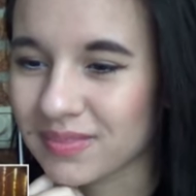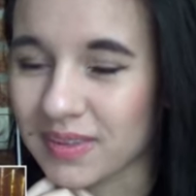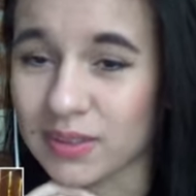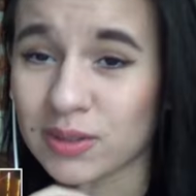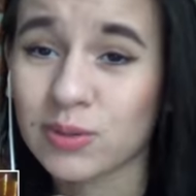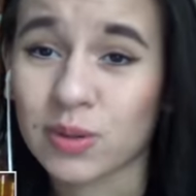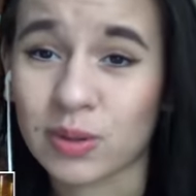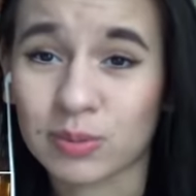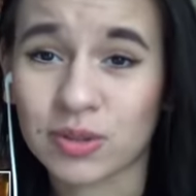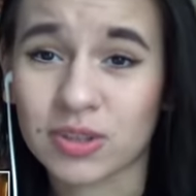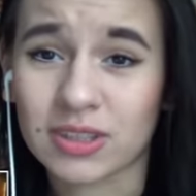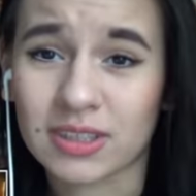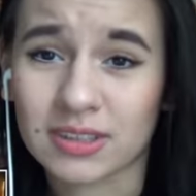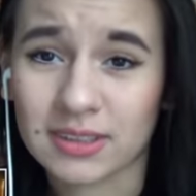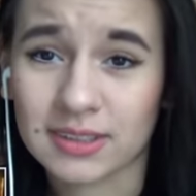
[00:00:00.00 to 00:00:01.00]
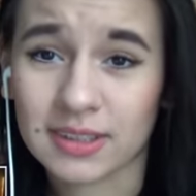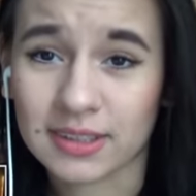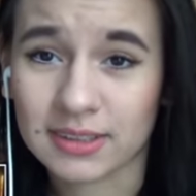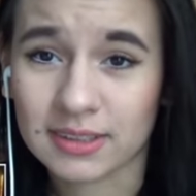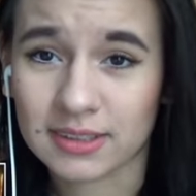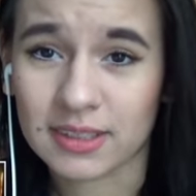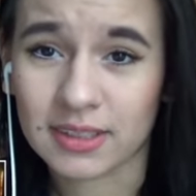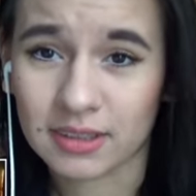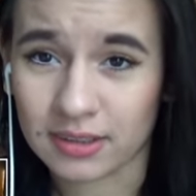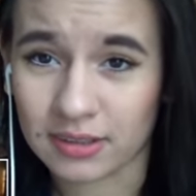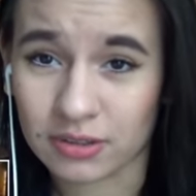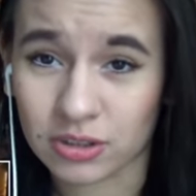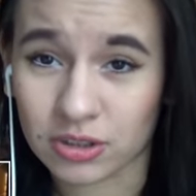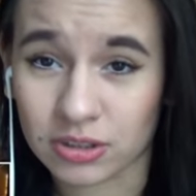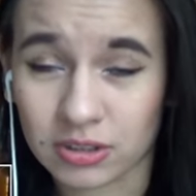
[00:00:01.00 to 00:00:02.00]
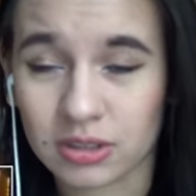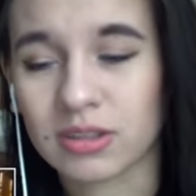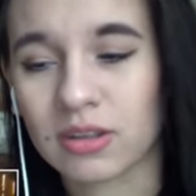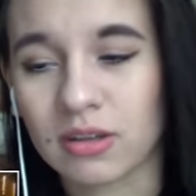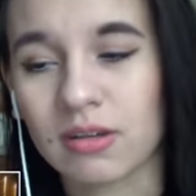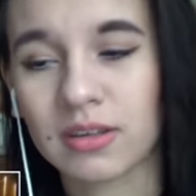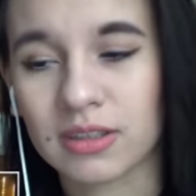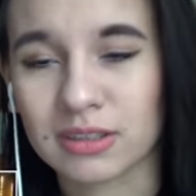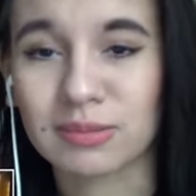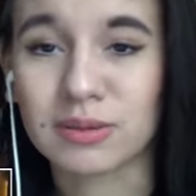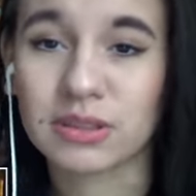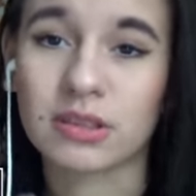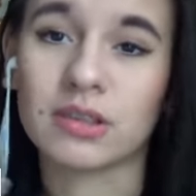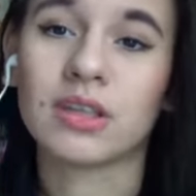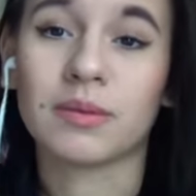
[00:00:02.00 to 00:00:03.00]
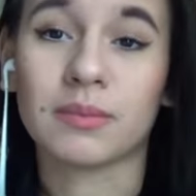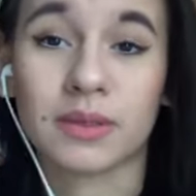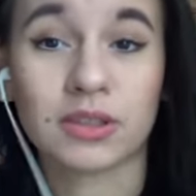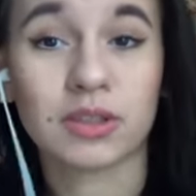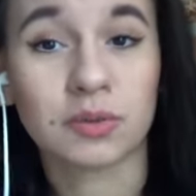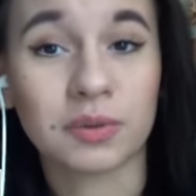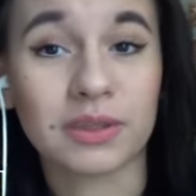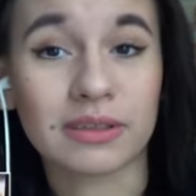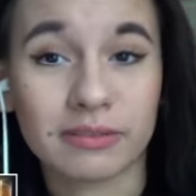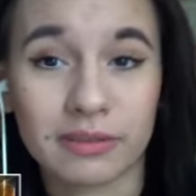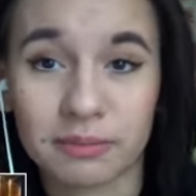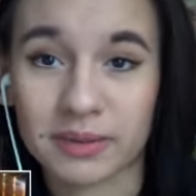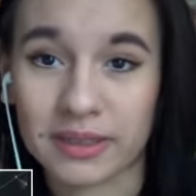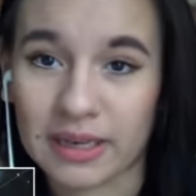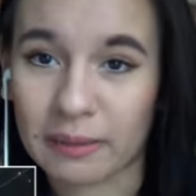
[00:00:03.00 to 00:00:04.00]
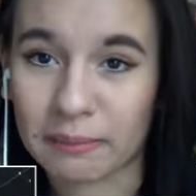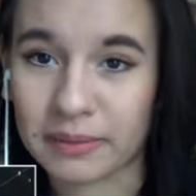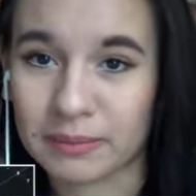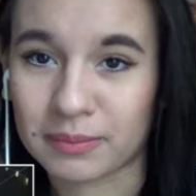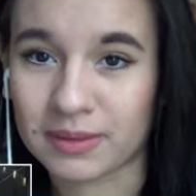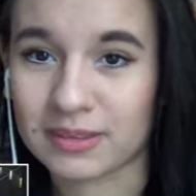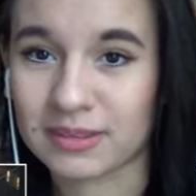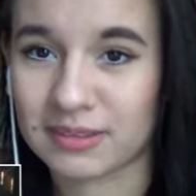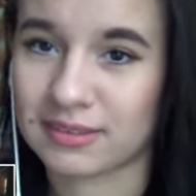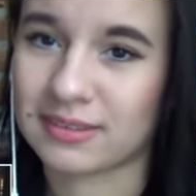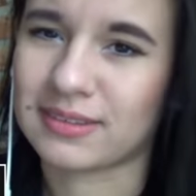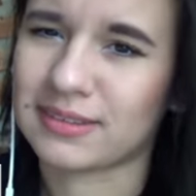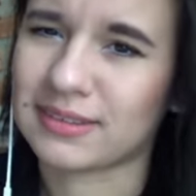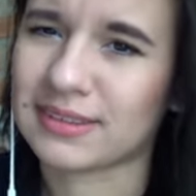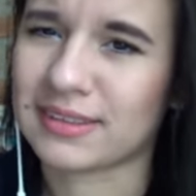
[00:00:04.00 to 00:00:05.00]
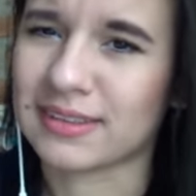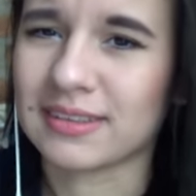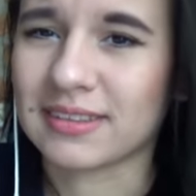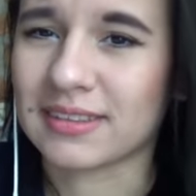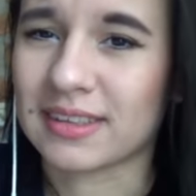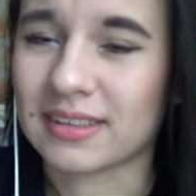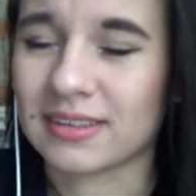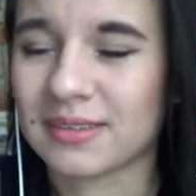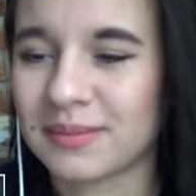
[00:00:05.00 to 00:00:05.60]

I do hope she gets to like stand there just as long as Miss Colombia to wave and be happy, because it's kind of sad.